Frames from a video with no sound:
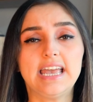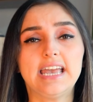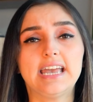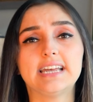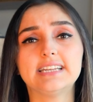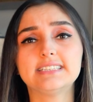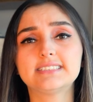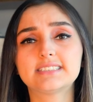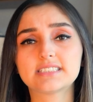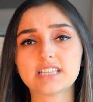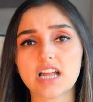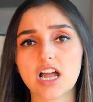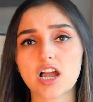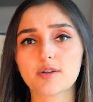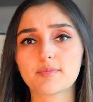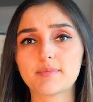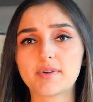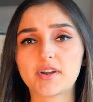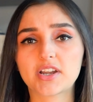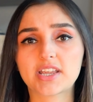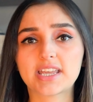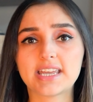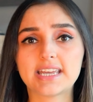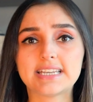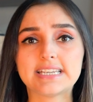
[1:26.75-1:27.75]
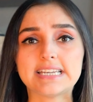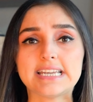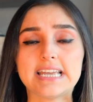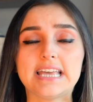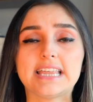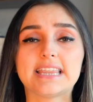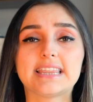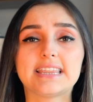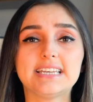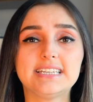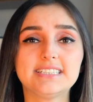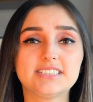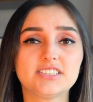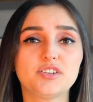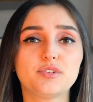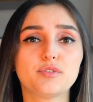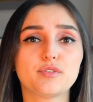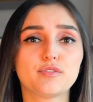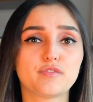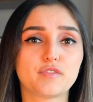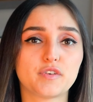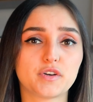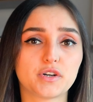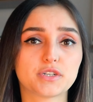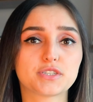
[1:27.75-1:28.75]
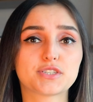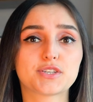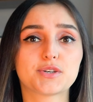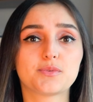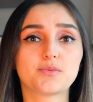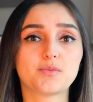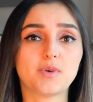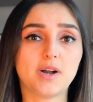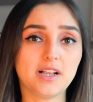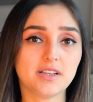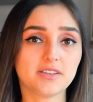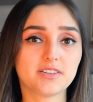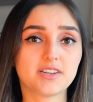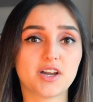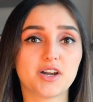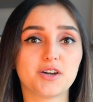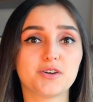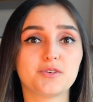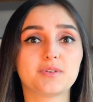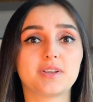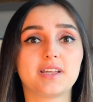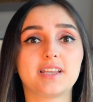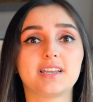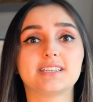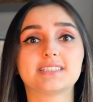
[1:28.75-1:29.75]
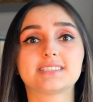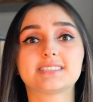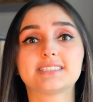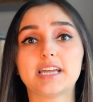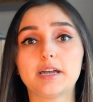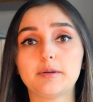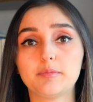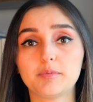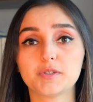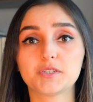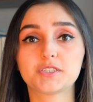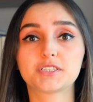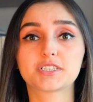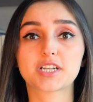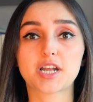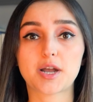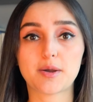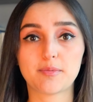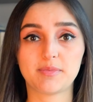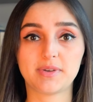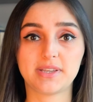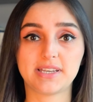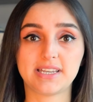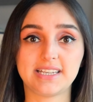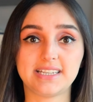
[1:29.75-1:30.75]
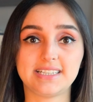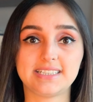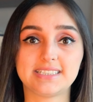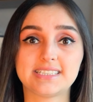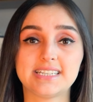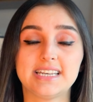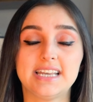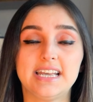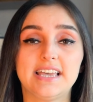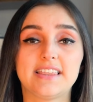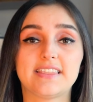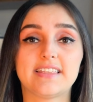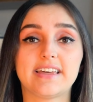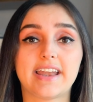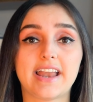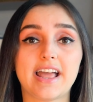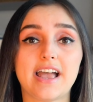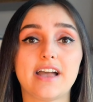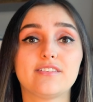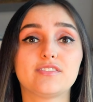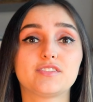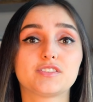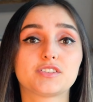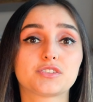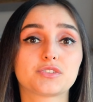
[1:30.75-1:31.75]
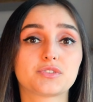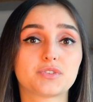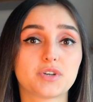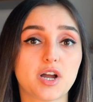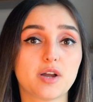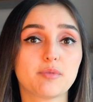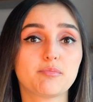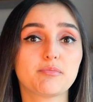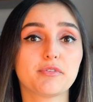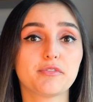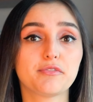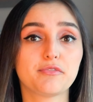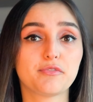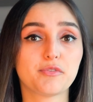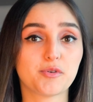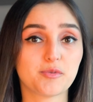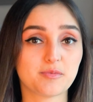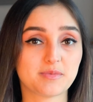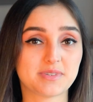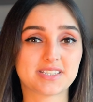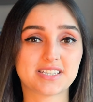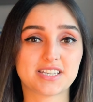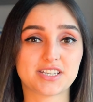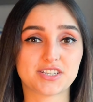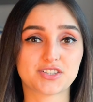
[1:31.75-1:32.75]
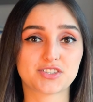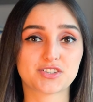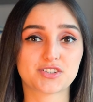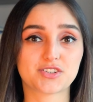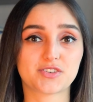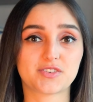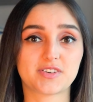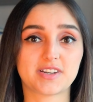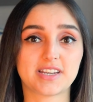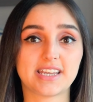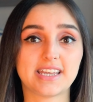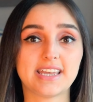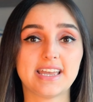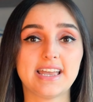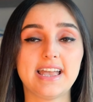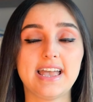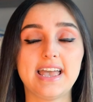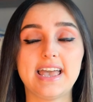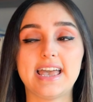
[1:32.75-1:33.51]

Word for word: In stock market, these are referred to well-known and established companies that have a strong performance history